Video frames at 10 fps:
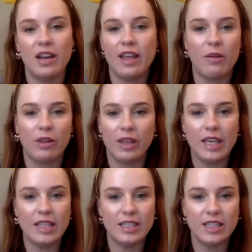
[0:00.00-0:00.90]
that really
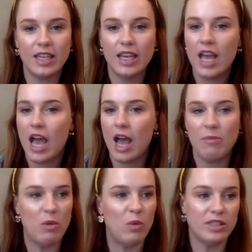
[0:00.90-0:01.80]
easily.
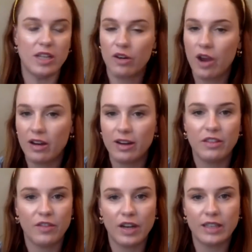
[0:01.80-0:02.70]
It was not crowded at
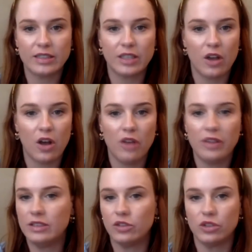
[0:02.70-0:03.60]
the front desk at all.
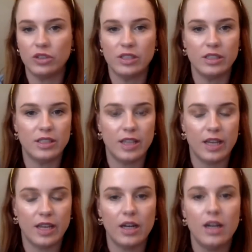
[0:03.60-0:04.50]
They social distanced
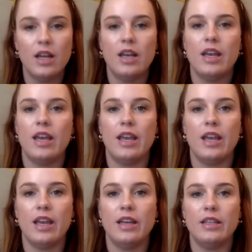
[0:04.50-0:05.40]
there,
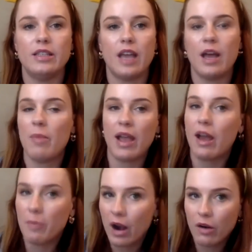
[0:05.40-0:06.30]
and I
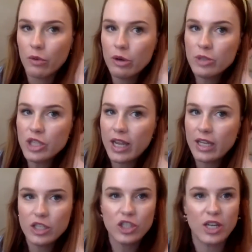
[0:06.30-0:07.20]
got our room
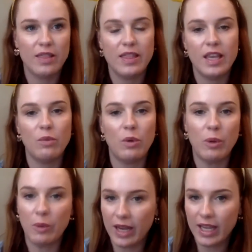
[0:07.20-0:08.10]
changed. And then when
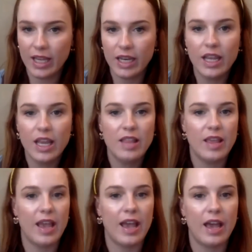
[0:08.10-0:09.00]
we went in,
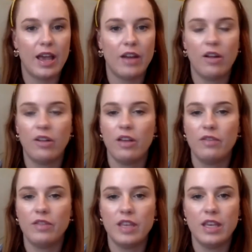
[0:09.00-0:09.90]
they had all of
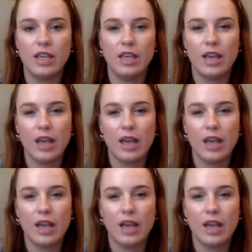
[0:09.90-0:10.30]
the